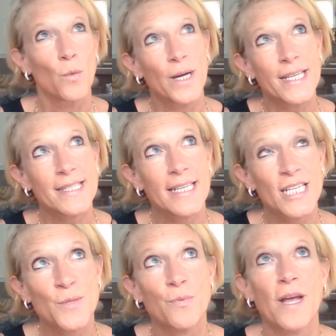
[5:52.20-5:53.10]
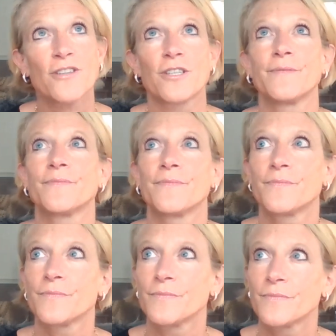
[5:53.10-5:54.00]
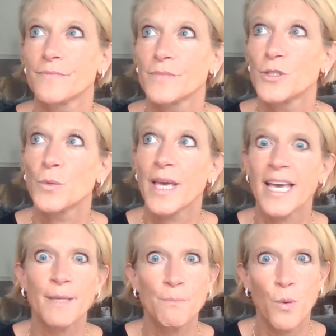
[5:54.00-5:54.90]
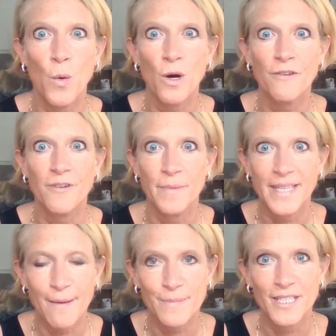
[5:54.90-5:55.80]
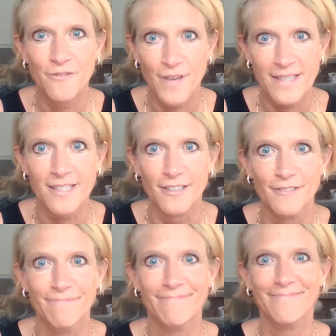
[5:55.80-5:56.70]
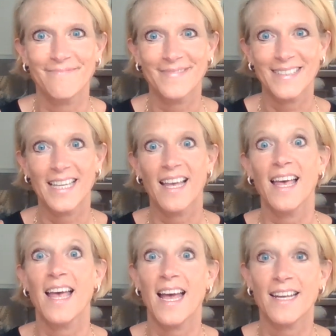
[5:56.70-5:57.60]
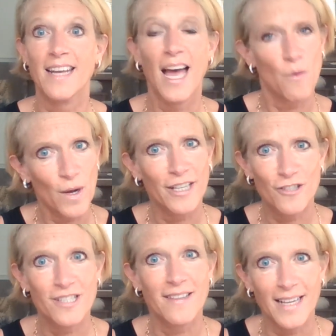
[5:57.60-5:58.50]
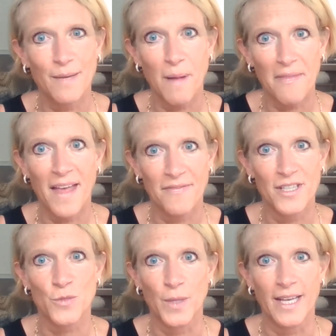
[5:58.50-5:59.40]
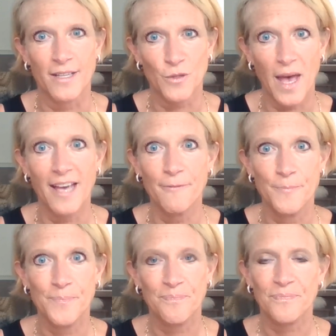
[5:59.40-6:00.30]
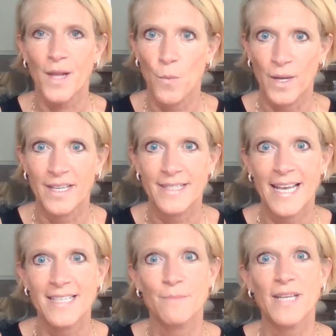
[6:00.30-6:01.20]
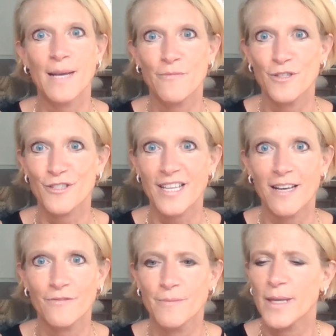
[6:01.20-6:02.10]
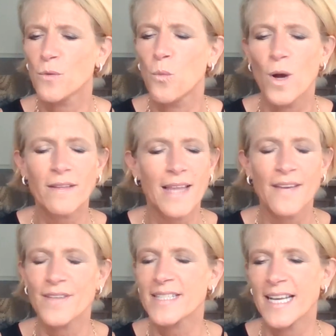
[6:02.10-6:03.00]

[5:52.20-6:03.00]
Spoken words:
What is the expression? You can't pour from an empty vessel. And I want you just to think about that this weekend, okay? I want you to take some time for yourself, no matter what life has